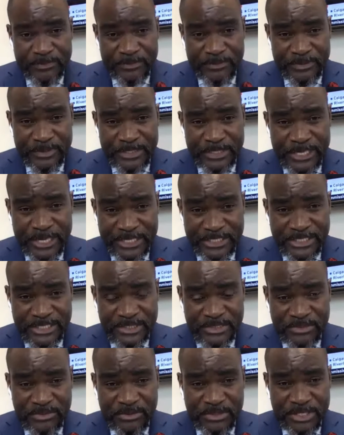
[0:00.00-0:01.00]
elections
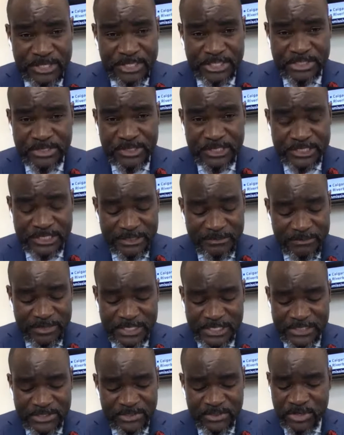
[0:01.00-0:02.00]
to the National Assembly
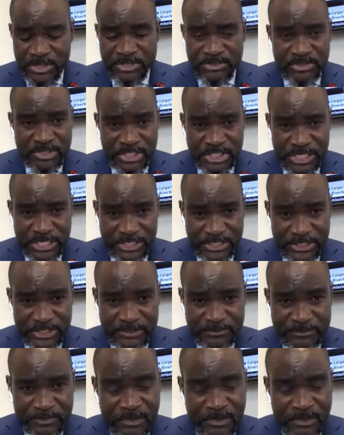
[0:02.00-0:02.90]
is going to change